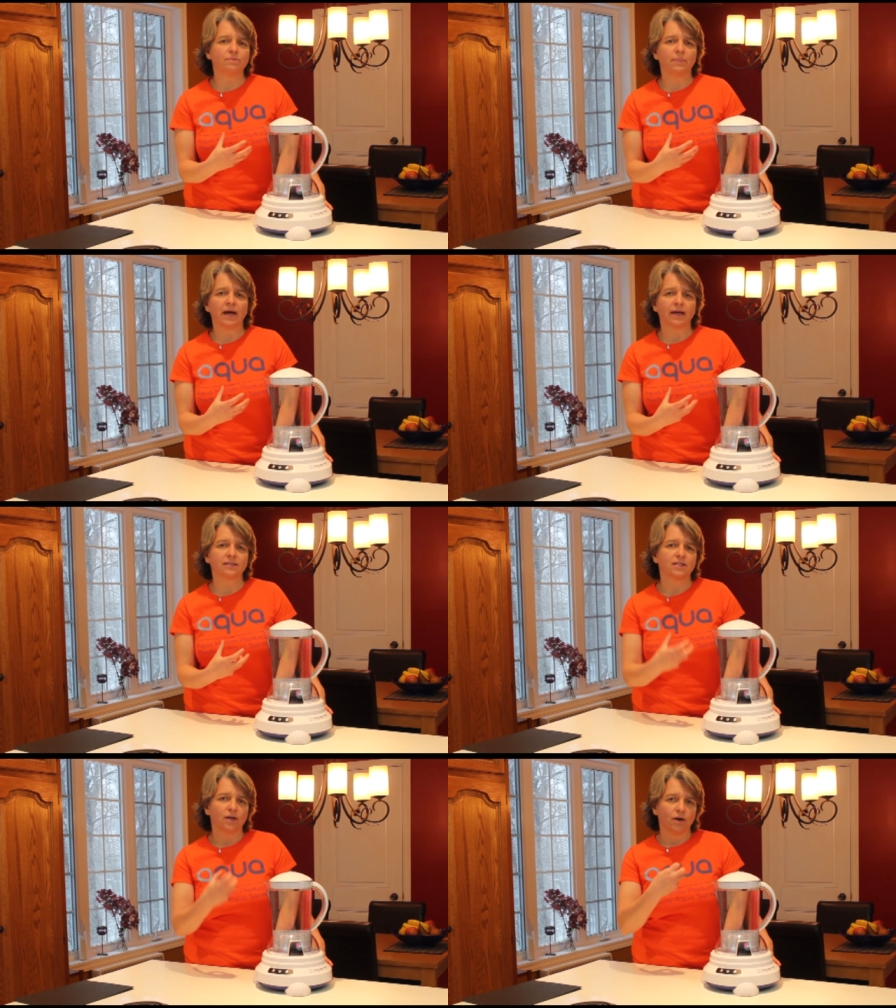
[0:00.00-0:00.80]

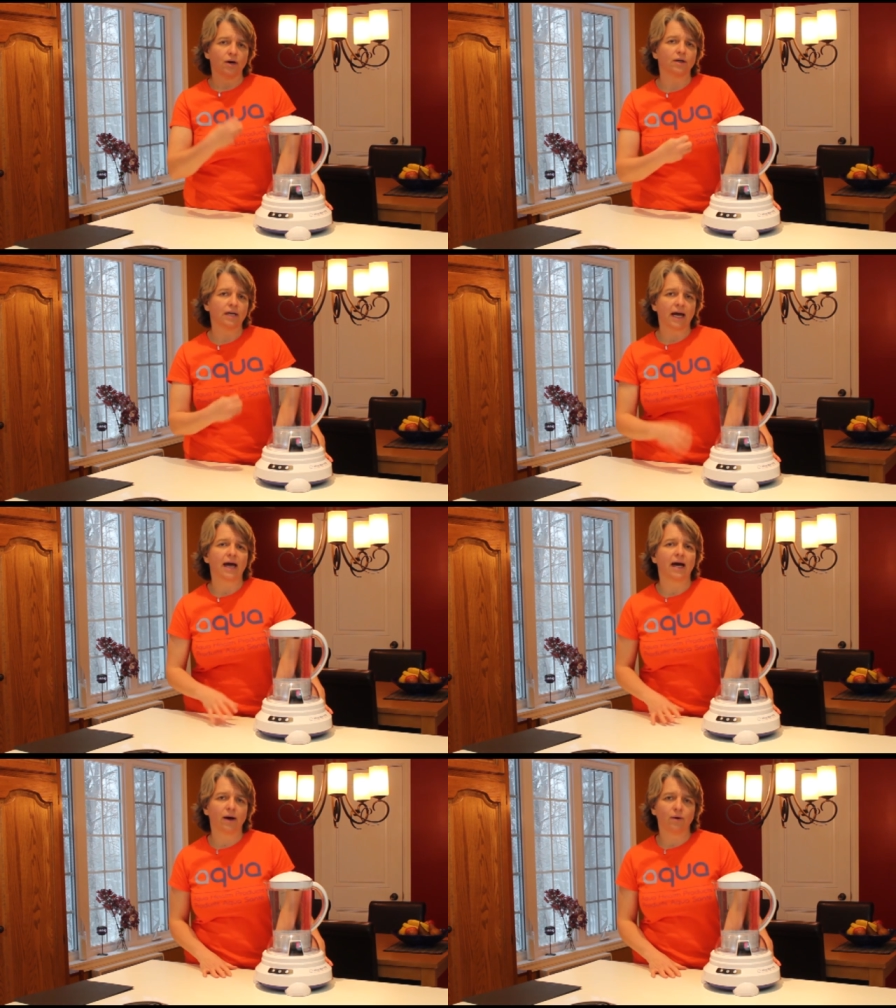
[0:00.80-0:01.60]
impact on
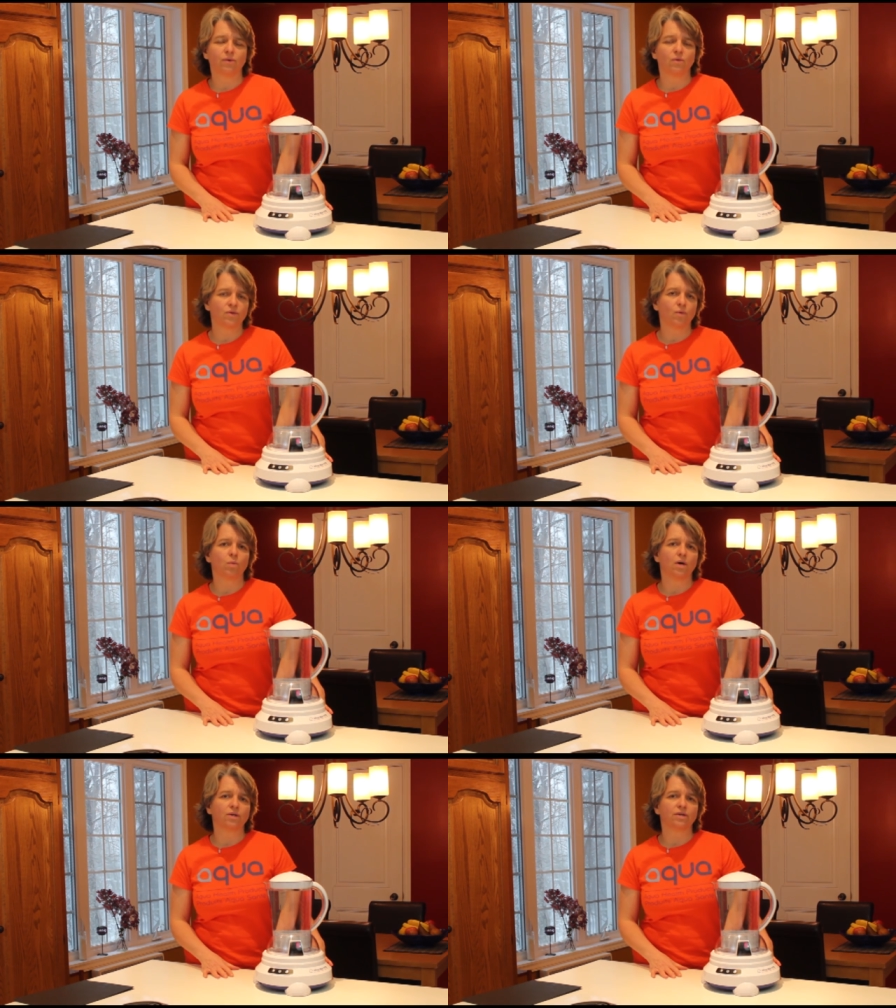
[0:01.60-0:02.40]
how the
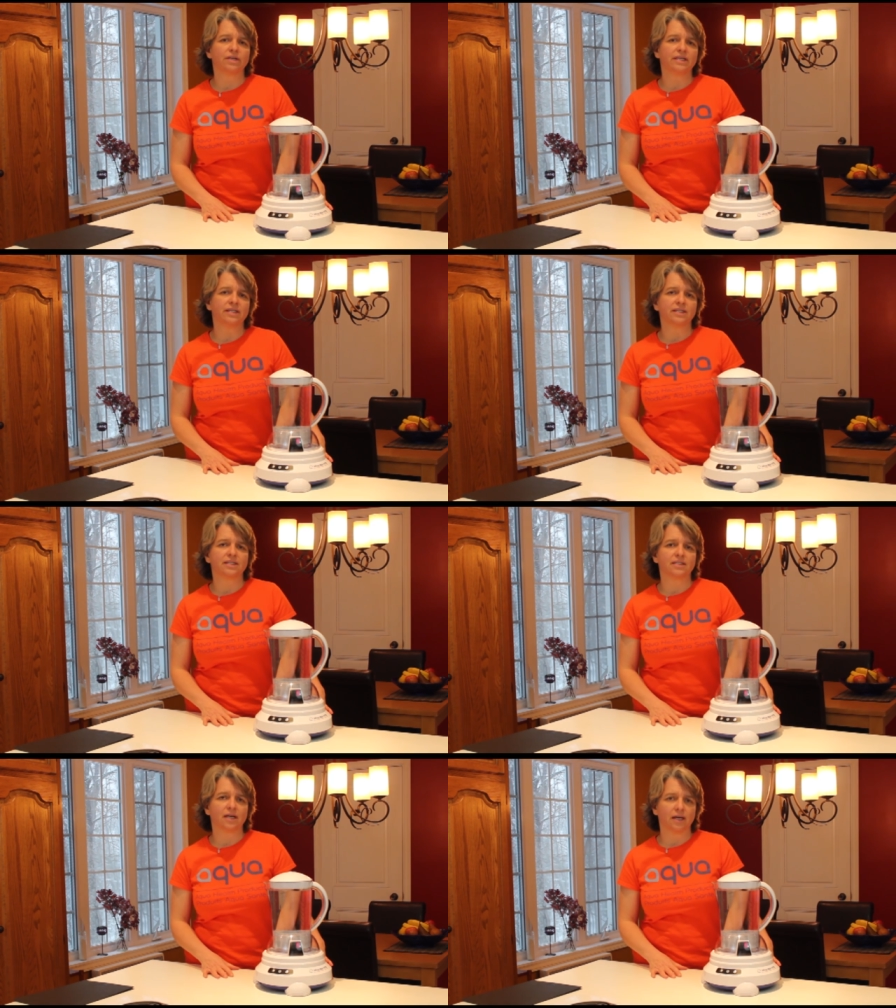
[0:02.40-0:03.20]
water
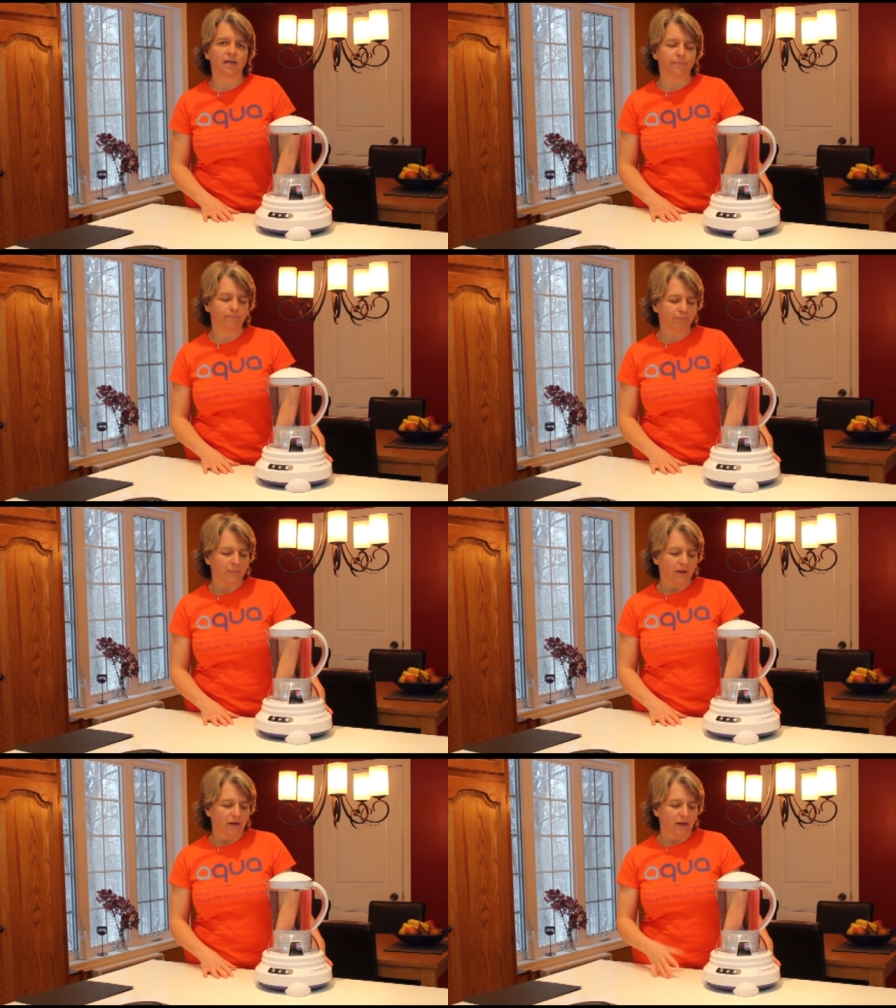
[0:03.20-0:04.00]
is um,
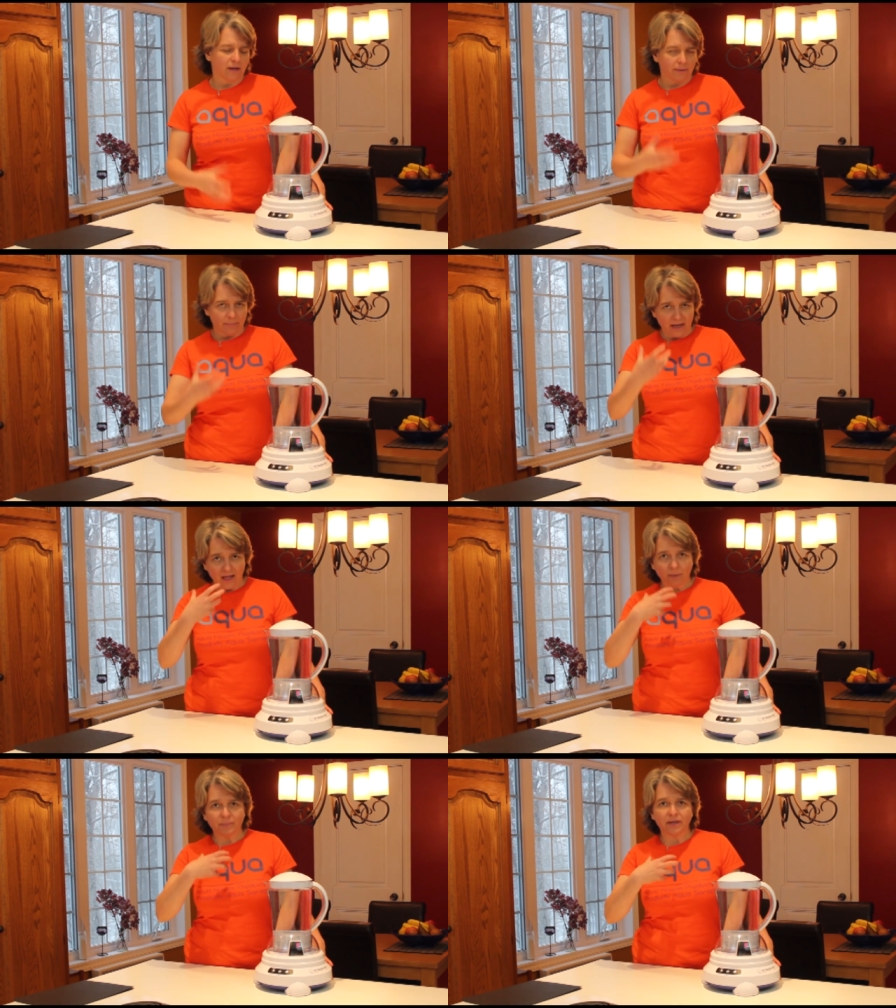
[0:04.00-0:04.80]
um,
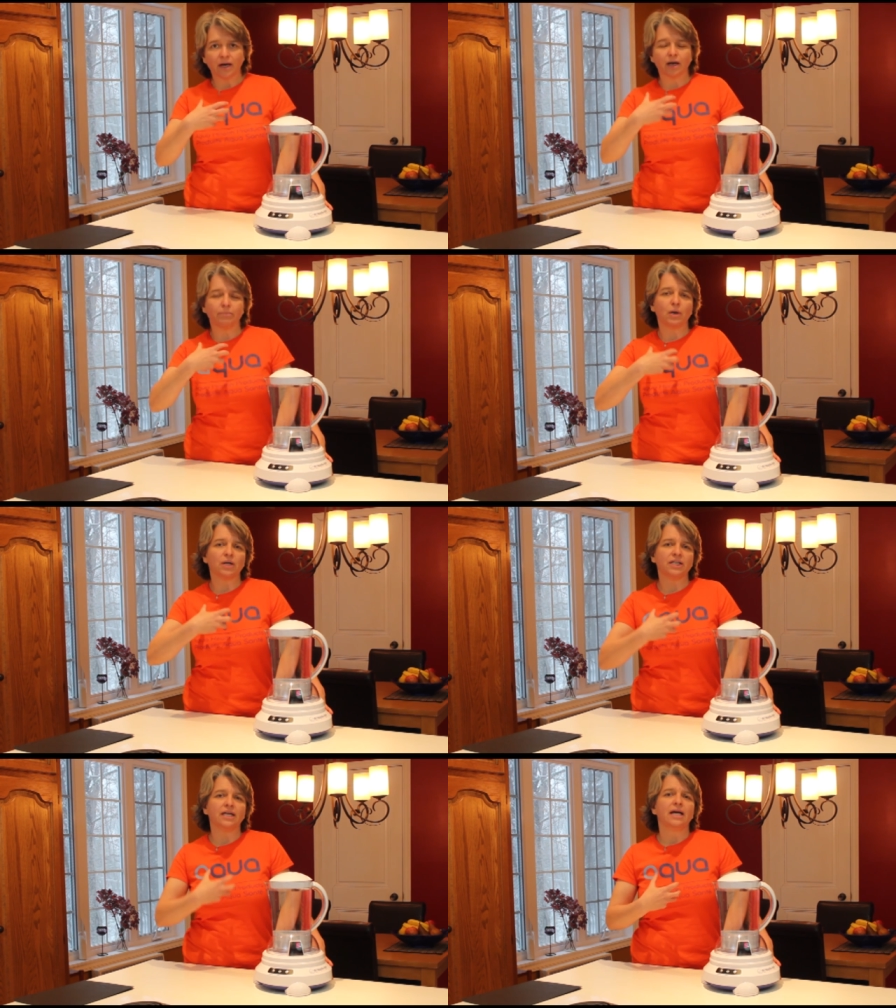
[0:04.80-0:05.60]
helping our
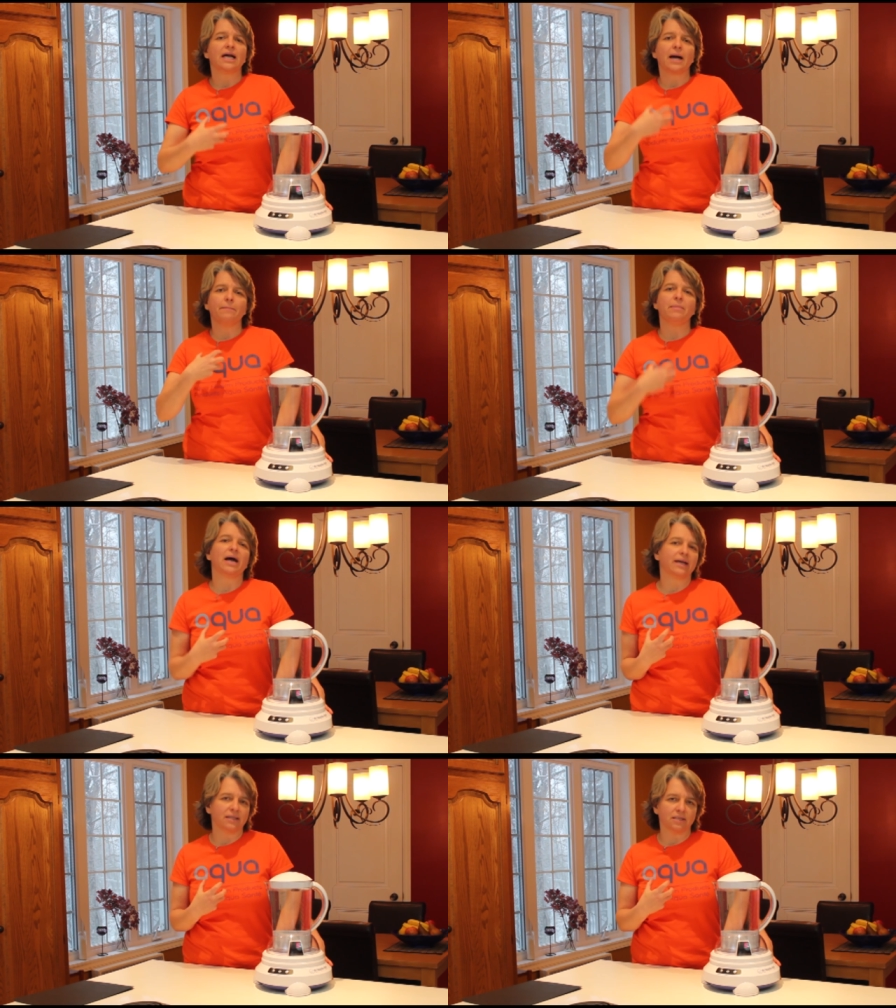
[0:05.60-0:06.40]
body come
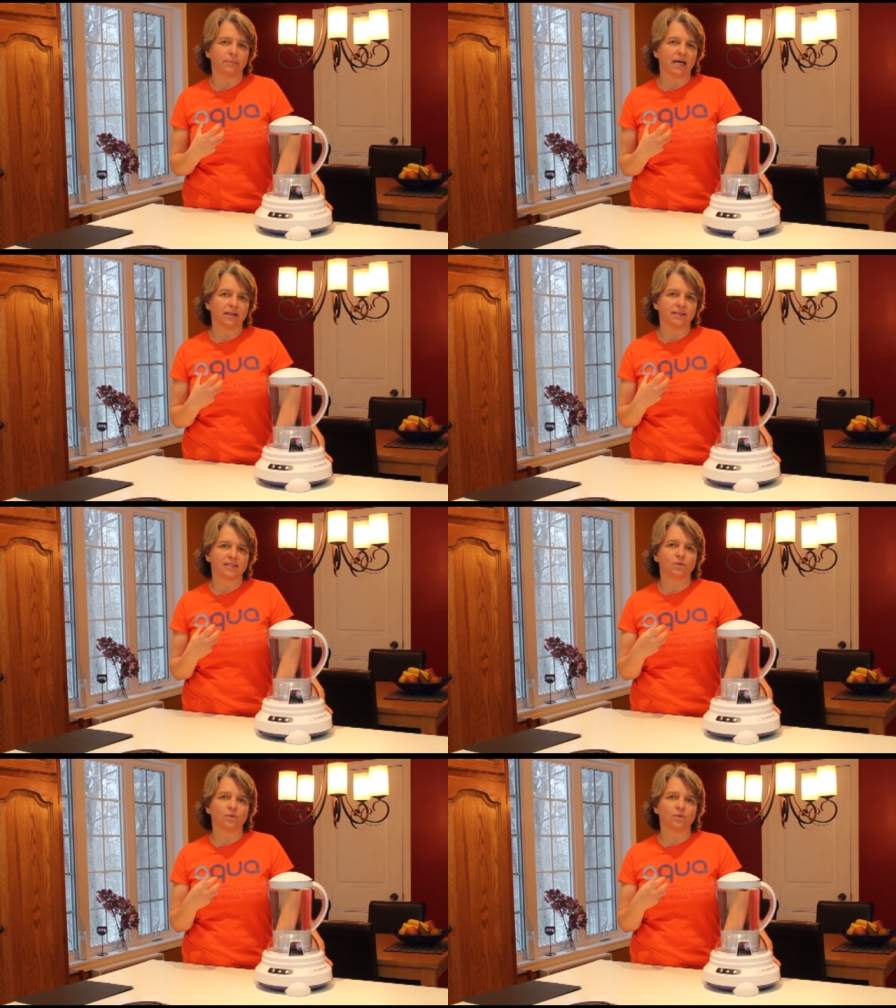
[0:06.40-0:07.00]
back into balance.